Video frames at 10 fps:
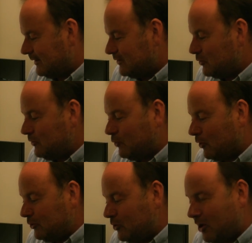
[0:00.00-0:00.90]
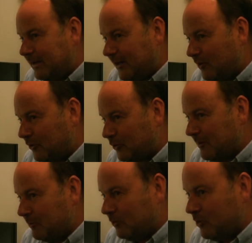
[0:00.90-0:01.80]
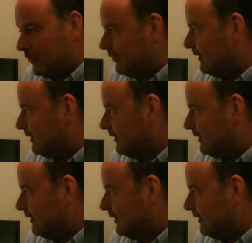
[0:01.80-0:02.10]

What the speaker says: So you can't hear it through here, but you've got